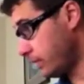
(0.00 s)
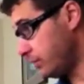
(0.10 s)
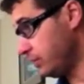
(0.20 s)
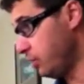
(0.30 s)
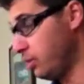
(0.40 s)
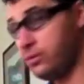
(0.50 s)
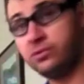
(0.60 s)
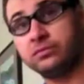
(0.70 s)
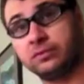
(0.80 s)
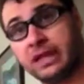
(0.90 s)

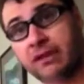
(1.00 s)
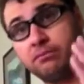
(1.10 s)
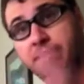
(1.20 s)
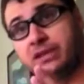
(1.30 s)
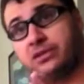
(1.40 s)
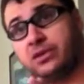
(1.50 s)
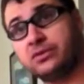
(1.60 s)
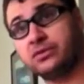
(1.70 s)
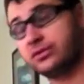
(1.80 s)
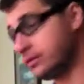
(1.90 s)
So yeah, big
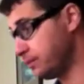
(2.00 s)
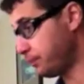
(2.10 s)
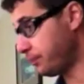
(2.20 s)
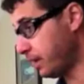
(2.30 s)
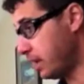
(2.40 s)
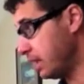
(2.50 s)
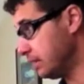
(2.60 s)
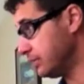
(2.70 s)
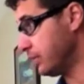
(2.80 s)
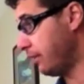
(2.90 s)
dose and
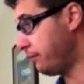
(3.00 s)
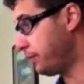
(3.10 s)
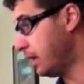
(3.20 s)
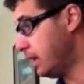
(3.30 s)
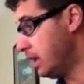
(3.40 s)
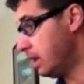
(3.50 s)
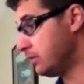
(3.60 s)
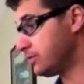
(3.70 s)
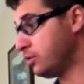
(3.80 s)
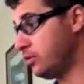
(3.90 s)
stuff.
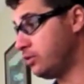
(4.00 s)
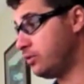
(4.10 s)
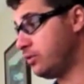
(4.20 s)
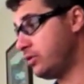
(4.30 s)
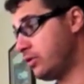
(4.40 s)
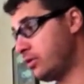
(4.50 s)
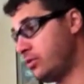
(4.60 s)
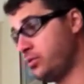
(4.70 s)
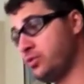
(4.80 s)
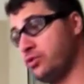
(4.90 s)
So
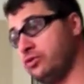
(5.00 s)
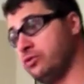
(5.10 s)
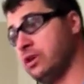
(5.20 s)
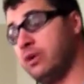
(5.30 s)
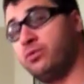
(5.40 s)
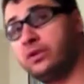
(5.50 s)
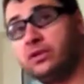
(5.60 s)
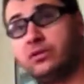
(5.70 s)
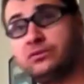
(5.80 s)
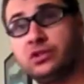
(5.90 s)
I
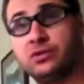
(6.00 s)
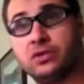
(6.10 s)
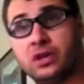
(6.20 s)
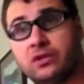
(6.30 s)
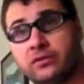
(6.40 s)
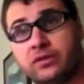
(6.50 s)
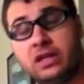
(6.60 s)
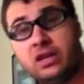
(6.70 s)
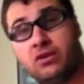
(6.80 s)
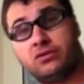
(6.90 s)
will do another
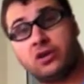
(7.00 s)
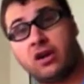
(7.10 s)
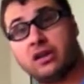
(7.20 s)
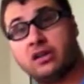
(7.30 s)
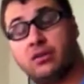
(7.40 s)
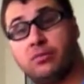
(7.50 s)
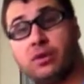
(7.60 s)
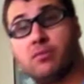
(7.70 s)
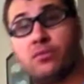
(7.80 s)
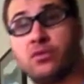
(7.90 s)
video talking a
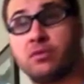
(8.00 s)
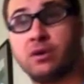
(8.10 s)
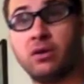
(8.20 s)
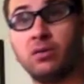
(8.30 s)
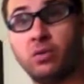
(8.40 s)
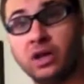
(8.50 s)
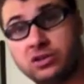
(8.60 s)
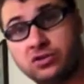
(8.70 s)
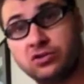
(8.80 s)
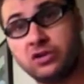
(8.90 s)
bit more about what
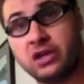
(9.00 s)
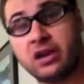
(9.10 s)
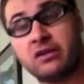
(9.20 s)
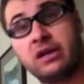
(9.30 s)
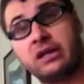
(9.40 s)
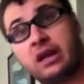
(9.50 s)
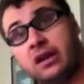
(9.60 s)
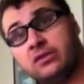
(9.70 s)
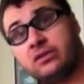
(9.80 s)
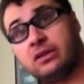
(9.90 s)
you should carry and
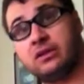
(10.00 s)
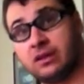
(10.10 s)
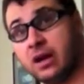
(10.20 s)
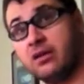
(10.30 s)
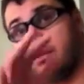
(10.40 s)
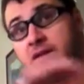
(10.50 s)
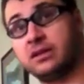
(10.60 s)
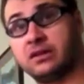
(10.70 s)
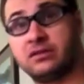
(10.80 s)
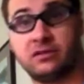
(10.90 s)
how
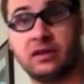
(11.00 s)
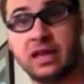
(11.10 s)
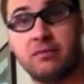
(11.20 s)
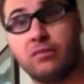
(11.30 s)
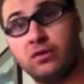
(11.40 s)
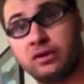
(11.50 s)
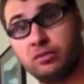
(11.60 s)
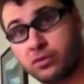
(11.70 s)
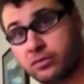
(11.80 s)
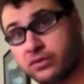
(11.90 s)
because again,
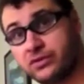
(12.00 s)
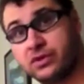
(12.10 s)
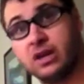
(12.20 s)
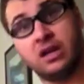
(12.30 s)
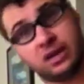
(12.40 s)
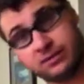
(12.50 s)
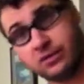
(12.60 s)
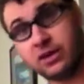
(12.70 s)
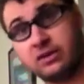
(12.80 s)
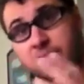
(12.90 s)
multi-purpose. I'm
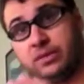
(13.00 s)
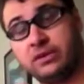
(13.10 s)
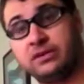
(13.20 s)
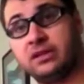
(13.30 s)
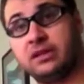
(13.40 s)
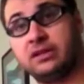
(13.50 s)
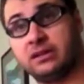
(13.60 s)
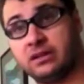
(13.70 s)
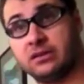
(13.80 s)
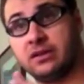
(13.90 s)
trying to build
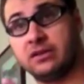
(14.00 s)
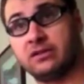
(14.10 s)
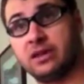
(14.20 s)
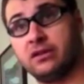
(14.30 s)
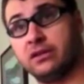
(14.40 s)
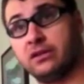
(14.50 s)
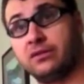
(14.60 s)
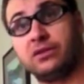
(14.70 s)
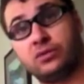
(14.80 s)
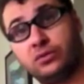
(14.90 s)
a still,
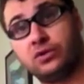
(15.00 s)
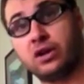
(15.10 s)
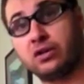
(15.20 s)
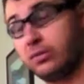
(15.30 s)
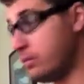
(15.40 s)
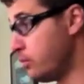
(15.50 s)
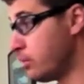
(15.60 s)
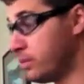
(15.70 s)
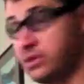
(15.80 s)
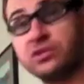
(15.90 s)
and then we'll talk a little bit
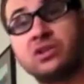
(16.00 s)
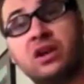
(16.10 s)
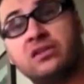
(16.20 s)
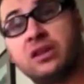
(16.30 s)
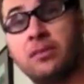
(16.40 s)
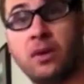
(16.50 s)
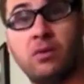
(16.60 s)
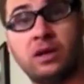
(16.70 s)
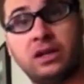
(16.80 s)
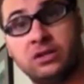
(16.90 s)
more. But those concepts I
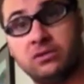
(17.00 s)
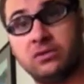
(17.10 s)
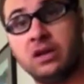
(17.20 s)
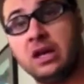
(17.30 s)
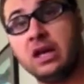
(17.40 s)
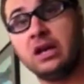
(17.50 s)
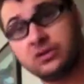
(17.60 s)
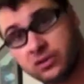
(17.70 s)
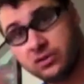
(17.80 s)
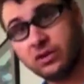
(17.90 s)
wanted
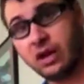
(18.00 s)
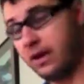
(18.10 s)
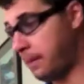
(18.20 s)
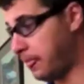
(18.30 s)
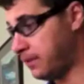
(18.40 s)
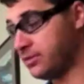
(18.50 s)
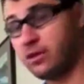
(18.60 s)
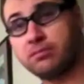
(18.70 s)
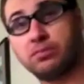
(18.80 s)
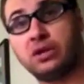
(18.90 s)
to
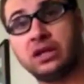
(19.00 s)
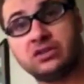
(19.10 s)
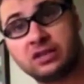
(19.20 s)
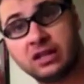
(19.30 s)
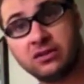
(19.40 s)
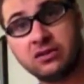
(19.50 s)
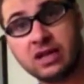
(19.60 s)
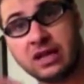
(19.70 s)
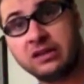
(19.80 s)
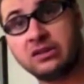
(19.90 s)
start putting so that you
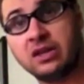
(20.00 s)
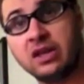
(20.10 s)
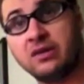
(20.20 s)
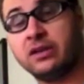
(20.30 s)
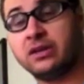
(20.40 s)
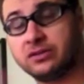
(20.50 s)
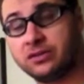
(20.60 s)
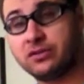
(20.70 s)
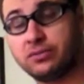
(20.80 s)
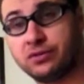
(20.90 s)
guys,
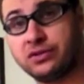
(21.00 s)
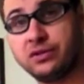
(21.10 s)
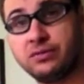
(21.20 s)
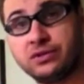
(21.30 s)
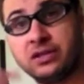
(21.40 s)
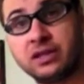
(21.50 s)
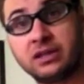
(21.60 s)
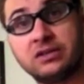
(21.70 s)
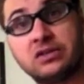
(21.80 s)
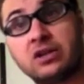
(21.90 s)
so your Pusinho
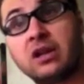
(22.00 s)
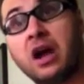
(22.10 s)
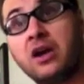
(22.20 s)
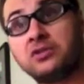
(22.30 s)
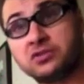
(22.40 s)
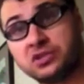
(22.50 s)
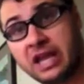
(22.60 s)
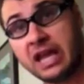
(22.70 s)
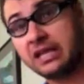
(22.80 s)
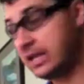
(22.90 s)
can start
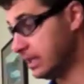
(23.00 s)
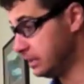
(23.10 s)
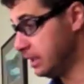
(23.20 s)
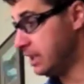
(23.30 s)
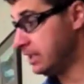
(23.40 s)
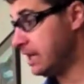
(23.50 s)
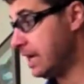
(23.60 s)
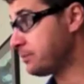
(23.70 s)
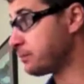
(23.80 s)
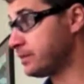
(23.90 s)
understanding
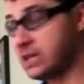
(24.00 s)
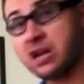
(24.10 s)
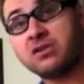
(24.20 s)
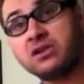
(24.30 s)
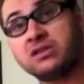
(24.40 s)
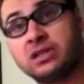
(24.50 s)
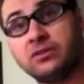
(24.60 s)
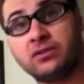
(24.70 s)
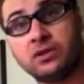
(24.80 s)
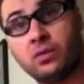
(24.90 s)
that there is
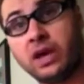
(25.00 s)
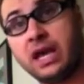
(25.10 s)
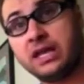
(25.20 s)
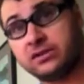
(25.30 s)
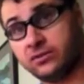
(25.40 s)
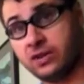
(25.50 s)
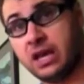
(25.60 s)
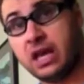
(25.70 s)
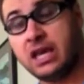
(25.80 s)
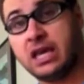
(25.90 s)
different ways of
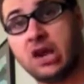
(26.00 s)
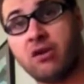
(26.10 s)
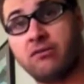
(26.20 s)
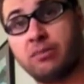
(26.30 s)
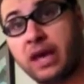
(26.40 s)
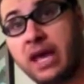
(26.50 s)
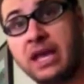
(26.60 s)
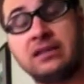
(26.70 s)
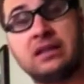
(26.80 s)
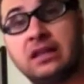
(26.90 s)
taking care of
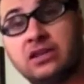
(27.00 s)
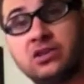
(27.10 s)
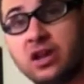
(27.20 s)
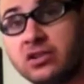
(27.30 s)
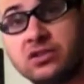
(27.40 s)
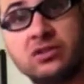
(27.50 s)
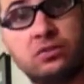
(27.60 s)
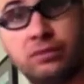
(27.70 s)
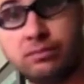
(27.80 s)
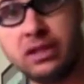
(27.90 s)
pain, and it's not
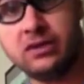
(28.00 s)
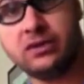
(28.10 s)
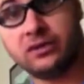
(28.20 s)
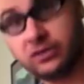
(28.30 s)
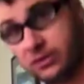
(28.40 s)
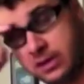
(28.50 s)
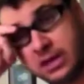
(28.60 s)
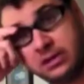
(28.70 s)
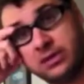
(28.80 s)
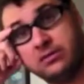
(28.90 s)
just with pills. You
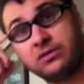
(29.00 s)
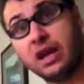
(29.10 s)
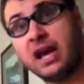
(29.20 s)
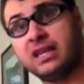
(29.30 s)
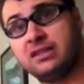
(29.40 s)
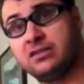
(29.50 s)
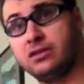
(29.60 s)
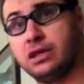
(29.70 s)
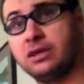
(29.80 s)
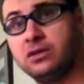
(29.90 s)
can use ice.
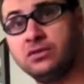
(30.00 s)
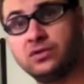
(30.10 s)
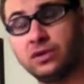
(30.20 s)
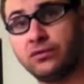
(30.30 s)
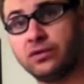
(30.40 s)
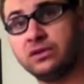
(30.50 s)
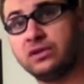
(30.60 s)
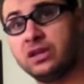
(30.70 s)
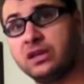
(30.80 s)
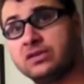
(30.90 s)
You can use different
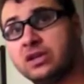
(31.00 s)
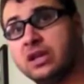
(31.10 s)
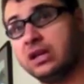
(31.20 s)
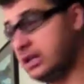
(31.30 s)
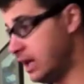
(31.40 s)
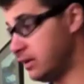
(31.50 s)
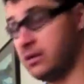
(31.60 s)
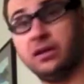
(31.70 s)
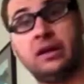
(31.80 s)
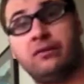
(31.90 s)
things that,
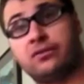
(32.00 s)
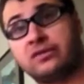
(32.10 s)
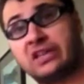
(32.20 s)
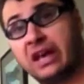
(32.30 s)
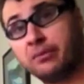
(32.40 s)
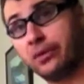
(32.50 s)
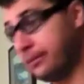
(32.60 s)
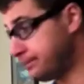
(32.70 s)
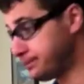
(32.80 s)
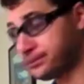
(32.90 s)
for example,
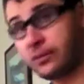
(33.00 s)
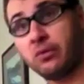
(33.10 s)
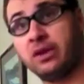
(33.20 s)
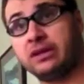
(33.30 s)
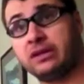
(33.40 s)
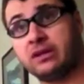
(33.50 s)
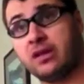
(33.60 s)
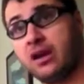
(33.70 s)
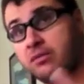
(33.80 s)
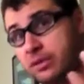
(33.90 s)
one that a
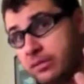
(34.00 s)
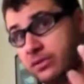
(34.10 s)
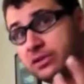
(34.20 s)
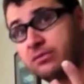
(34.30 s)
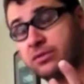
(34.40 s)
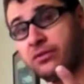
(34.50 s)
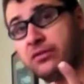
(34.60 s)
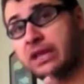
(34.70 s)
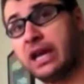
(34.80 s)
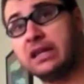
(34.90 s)
lot of people seem to
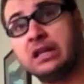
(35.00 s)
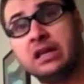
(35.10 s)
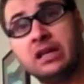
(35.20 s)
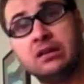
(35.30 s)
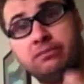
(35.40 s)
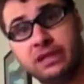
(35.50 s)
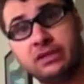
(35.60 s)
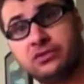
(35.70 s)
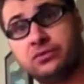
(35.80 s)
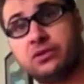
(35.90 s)
forget,
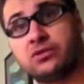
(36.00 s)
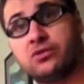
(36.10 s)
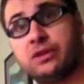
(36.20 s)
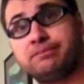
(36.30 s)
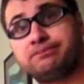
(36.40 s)
Benadryl cream.